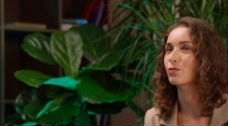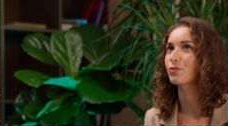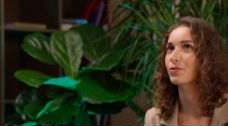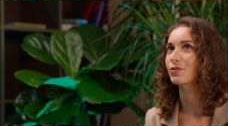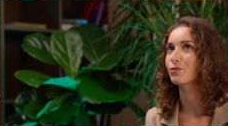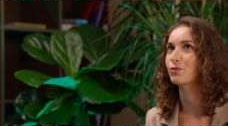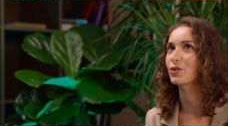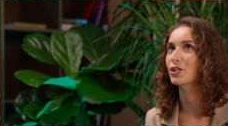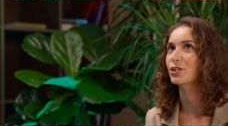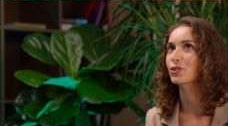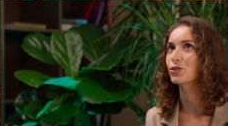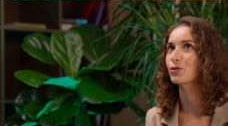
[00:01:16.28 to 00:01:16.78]

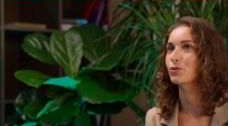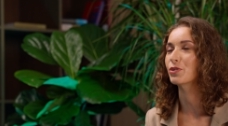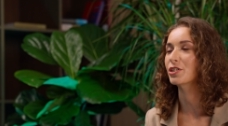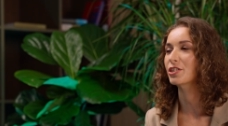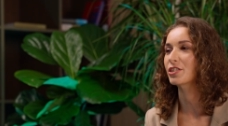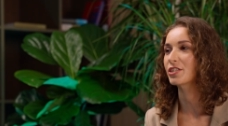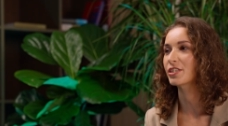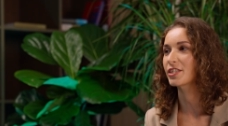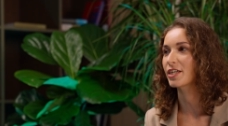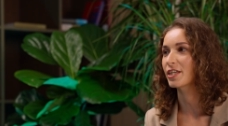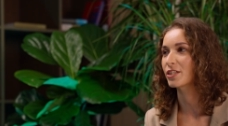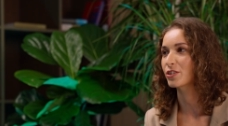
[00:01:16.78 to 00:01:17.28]
where do we
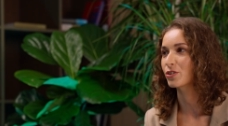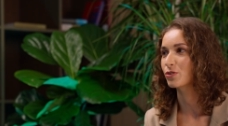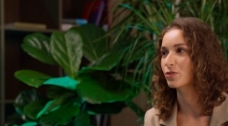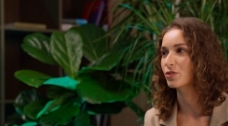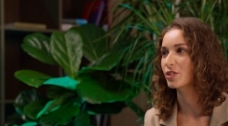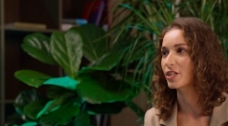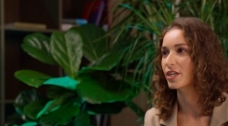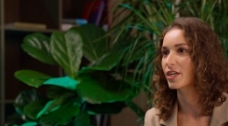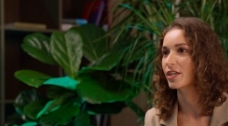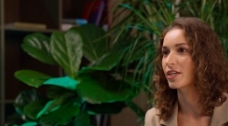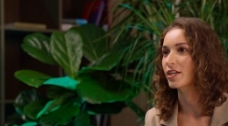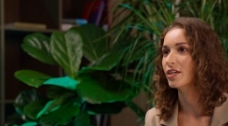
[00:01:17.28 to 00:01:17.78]
stand
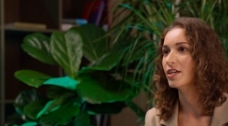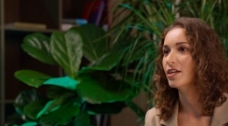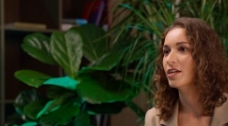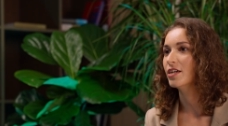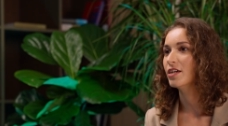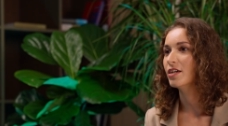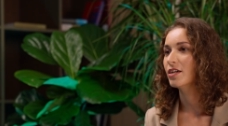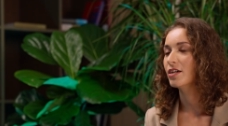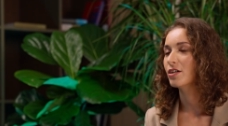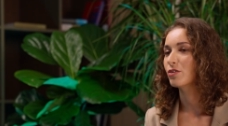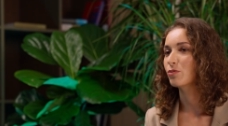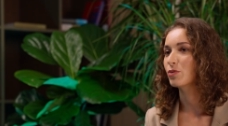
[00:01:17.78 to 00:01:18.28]
today
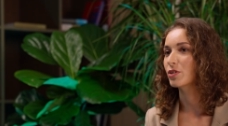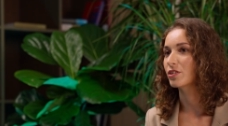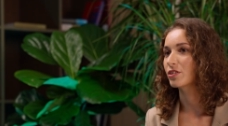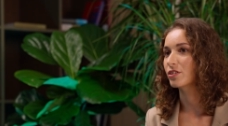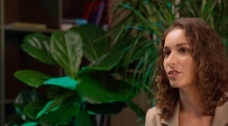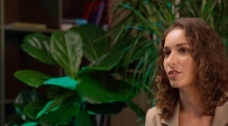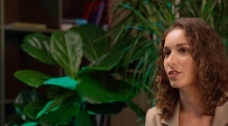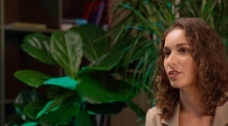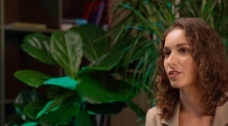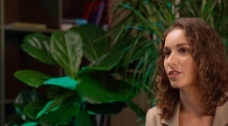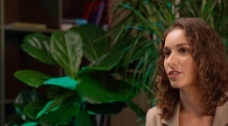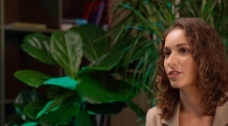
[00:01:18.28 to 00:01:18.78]
with
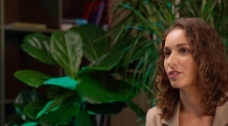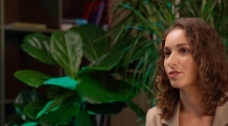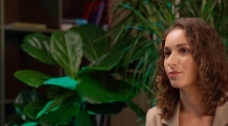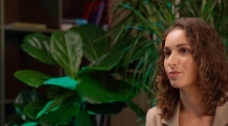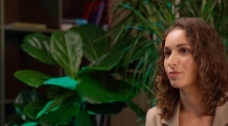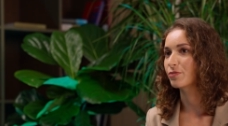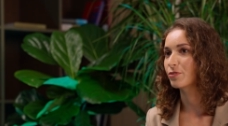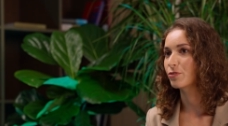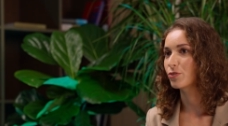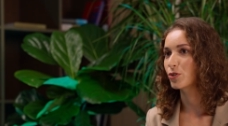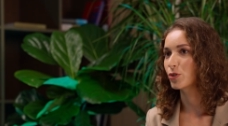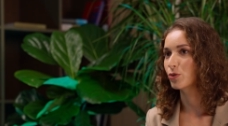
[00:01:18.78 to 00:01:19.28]

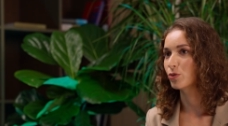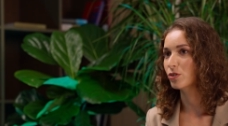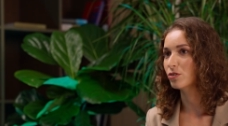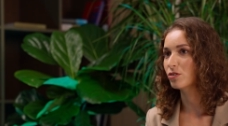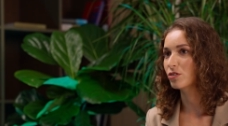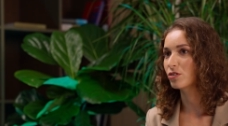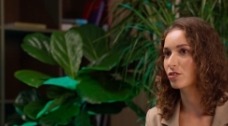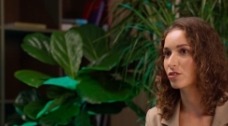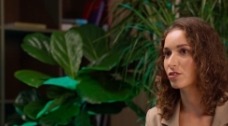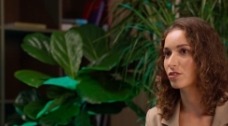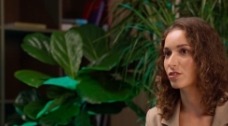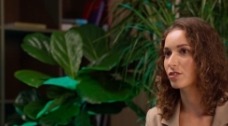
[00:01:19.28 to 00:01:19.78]
um,
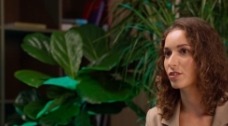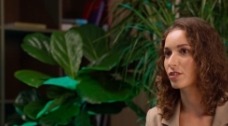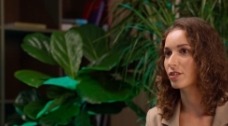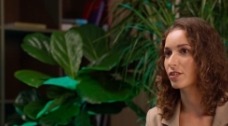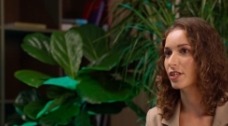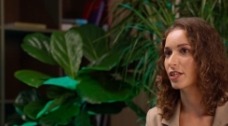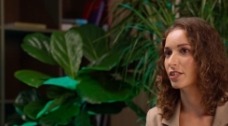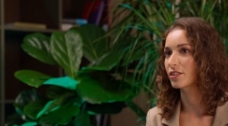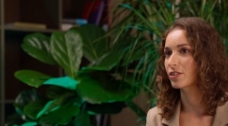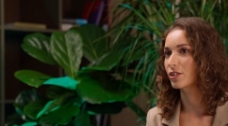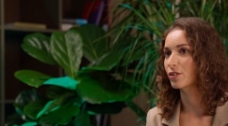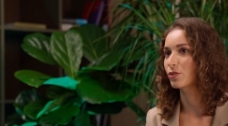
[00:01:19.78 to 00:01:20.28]
fuels,
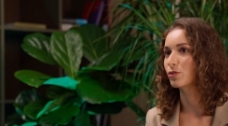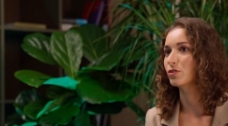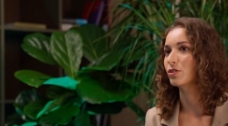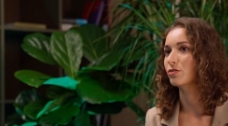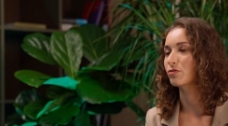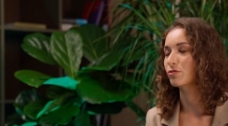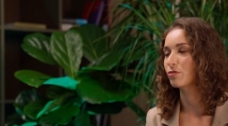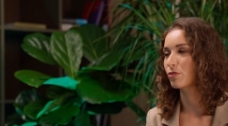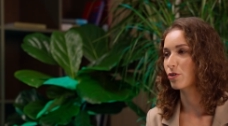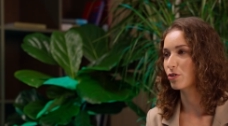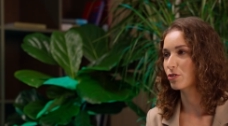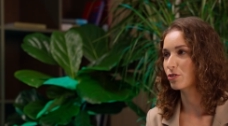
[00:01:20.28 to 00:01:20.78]

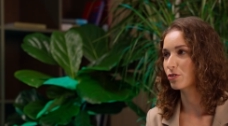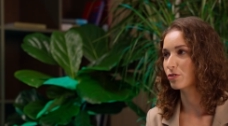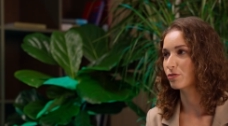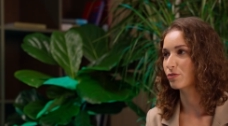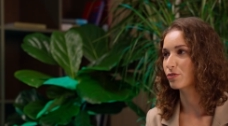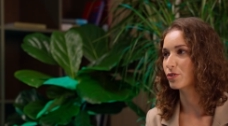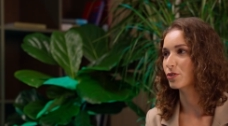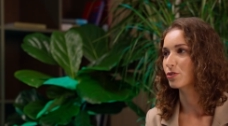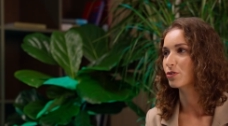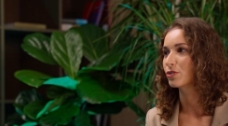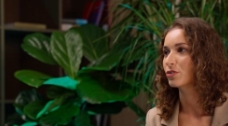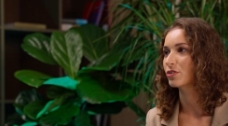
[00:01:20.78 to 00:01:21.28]
including fossil
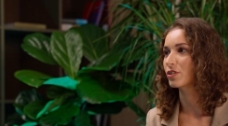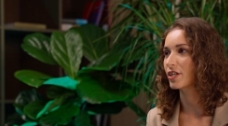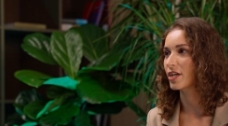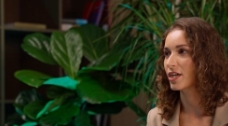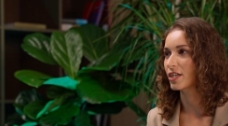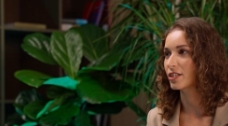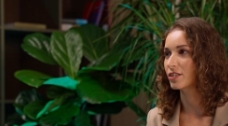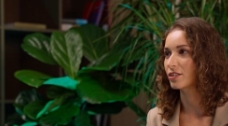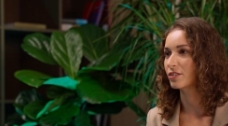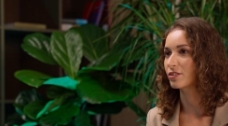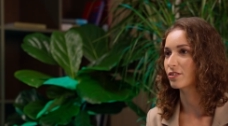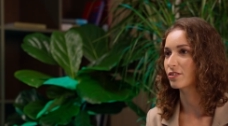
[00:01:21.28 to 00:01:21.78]
fuels
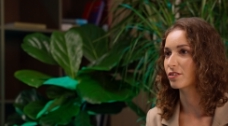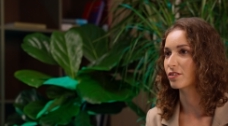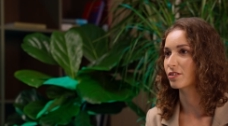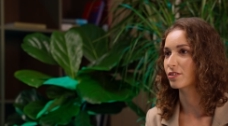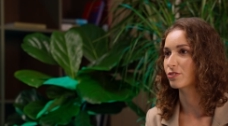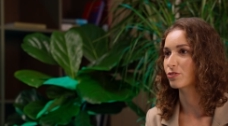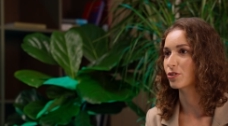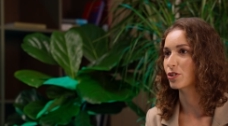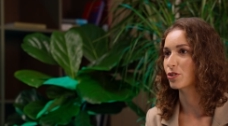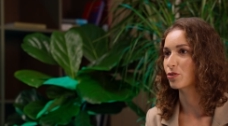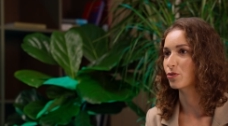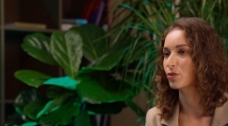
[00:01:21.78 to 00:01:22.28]
and
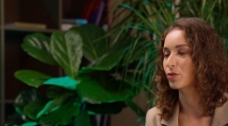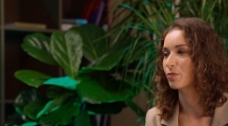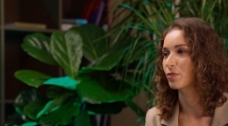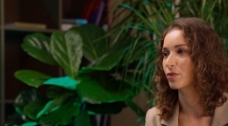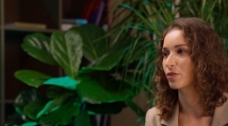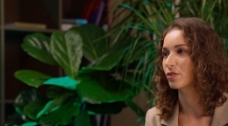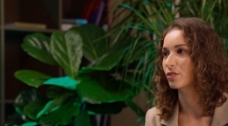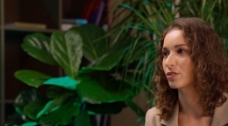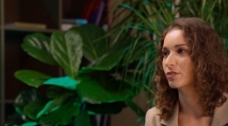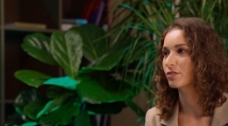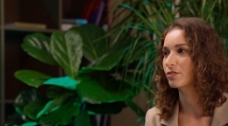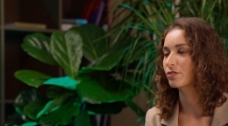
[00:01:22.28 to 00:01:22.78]
uh,
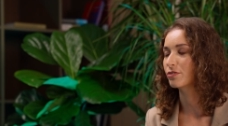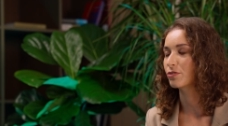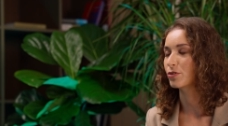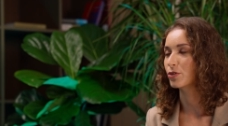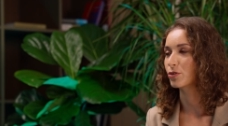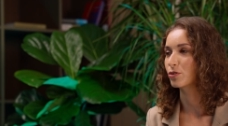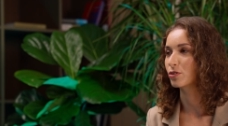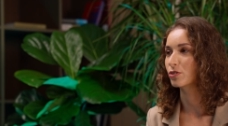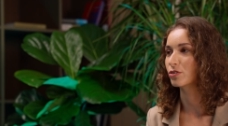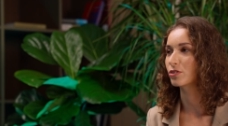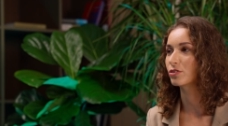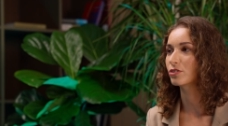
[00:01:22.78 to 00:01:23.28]
renewable
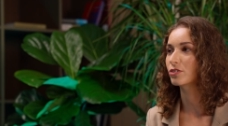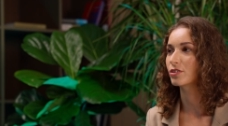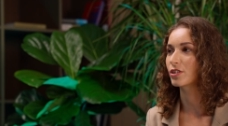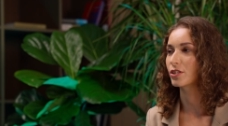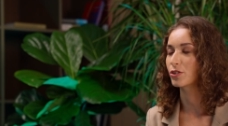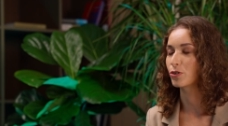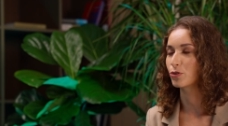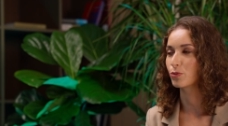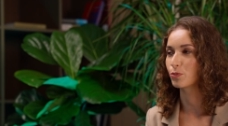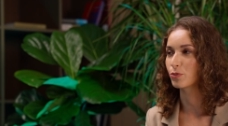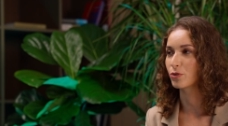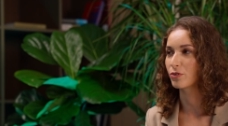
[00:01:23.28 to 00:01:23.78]
fuels
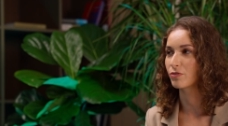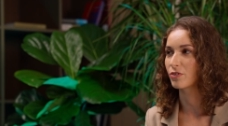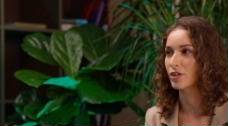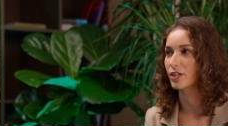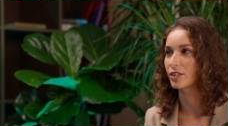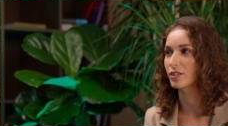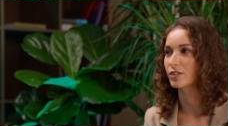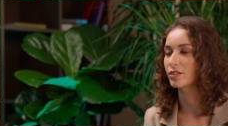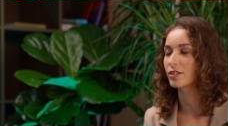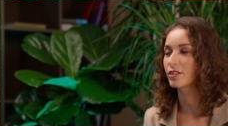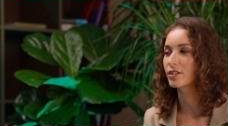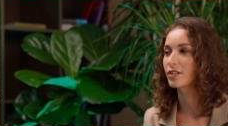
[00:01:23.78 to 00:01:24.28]
that you
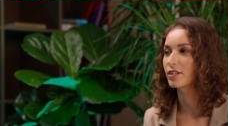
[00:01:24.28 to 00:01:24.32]
provide.